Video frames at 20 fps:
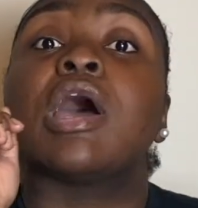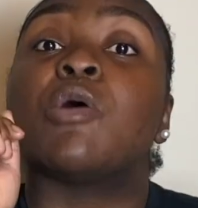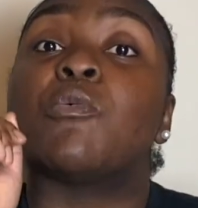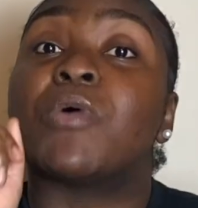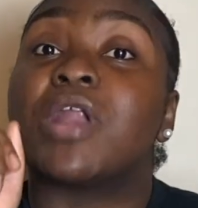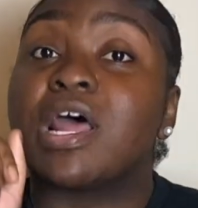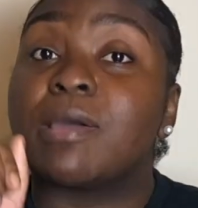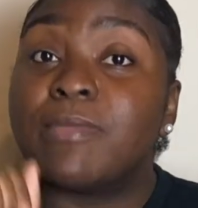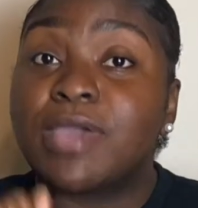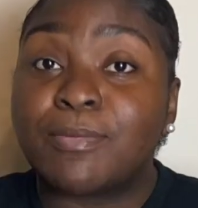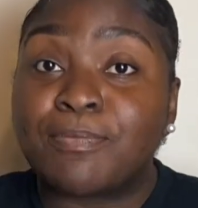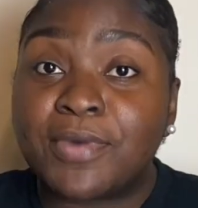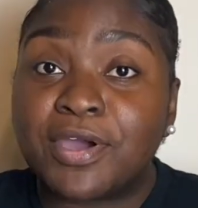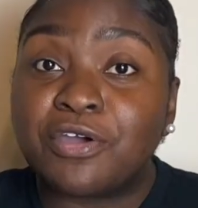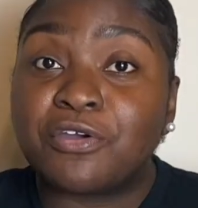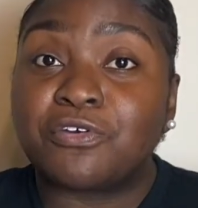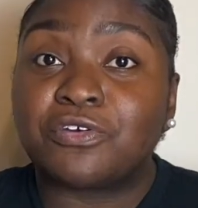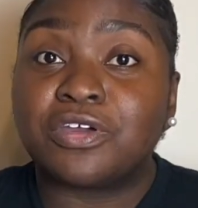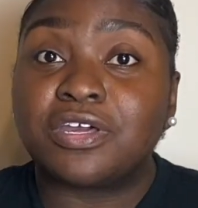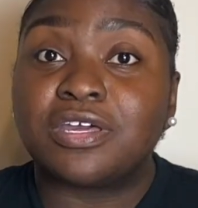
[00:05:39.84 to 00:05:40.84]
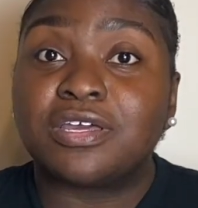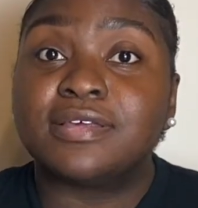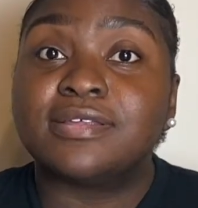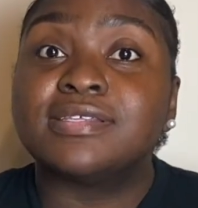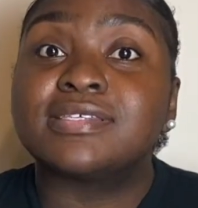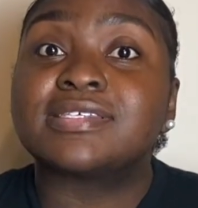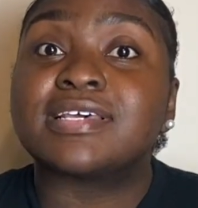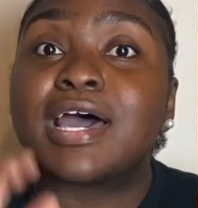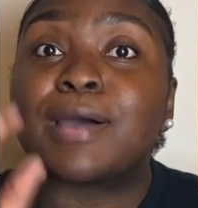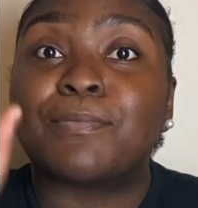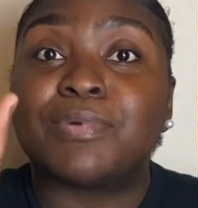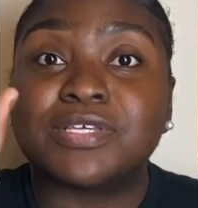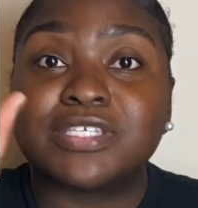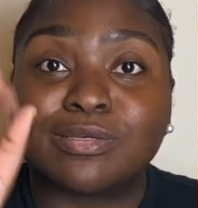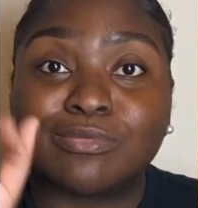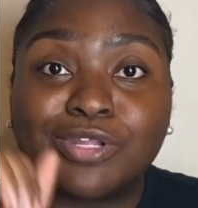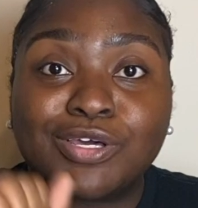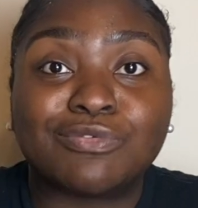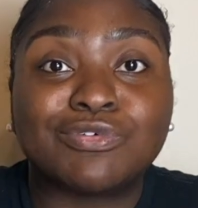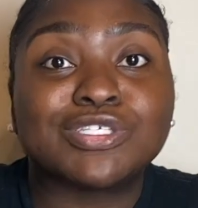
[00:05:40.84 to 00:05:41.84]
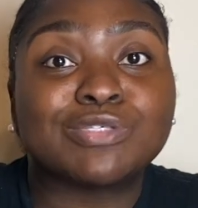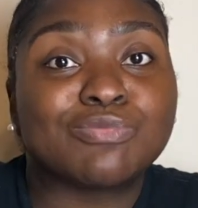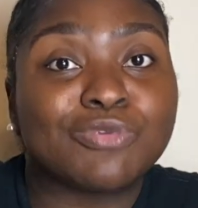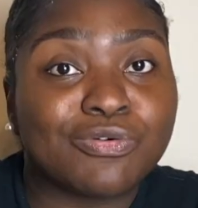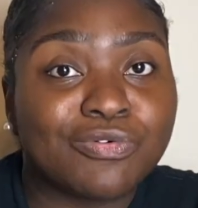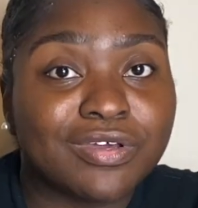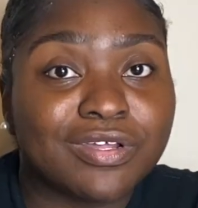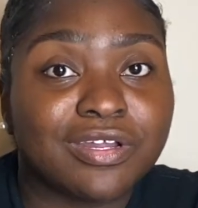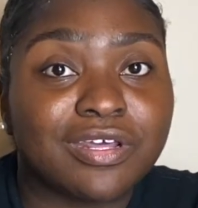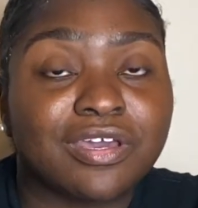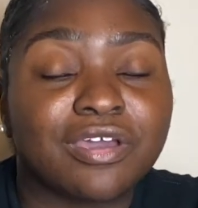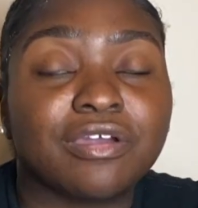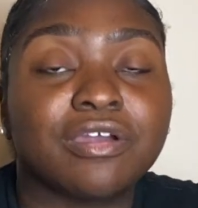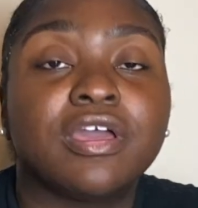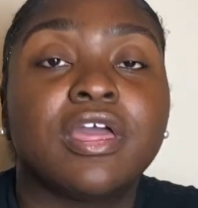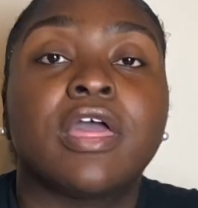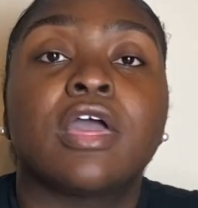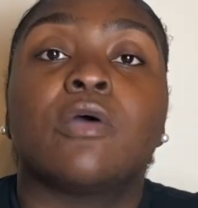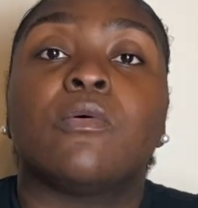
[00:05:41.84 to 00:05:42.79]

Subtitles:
when I make my greens, I put some liquid smoke in there.